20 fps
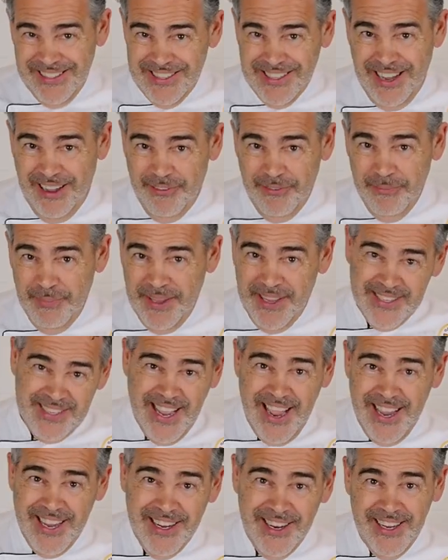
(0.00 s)
stuff because
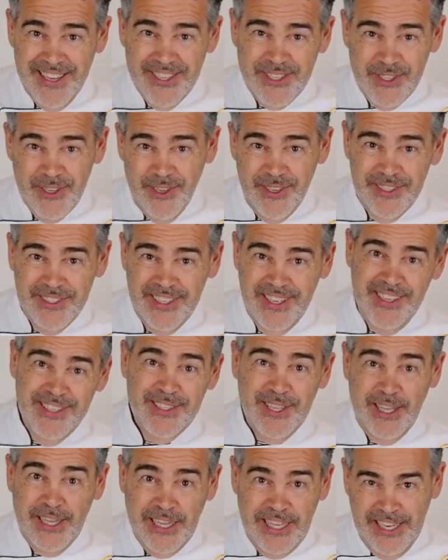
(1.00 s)
iodized salt is
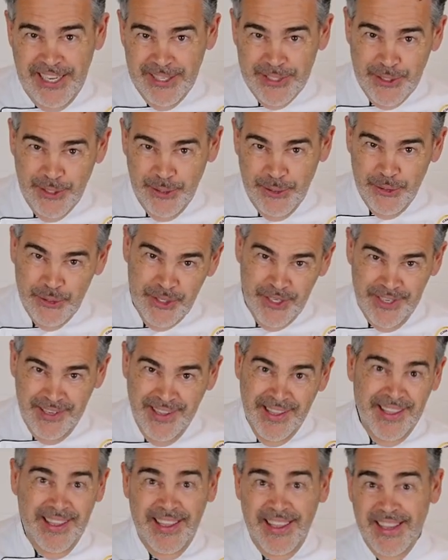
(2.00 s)
a cleaning solution.
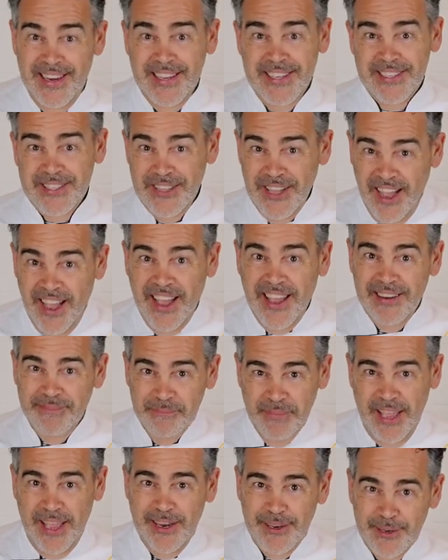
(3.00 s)
It is not
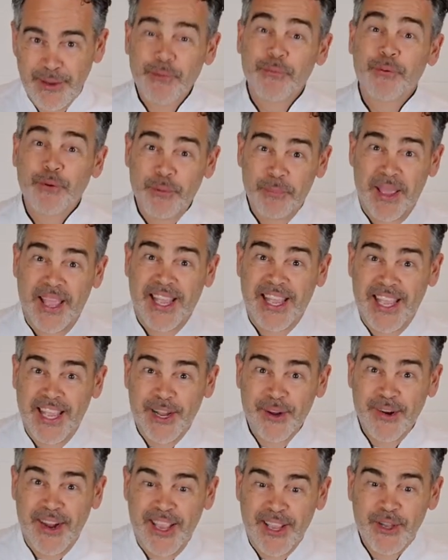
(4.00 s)
meant for making
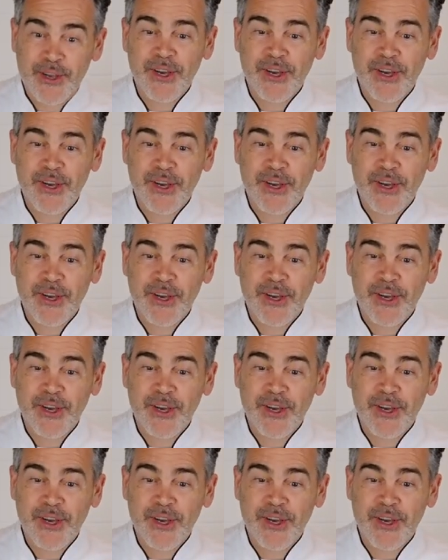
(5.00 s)
great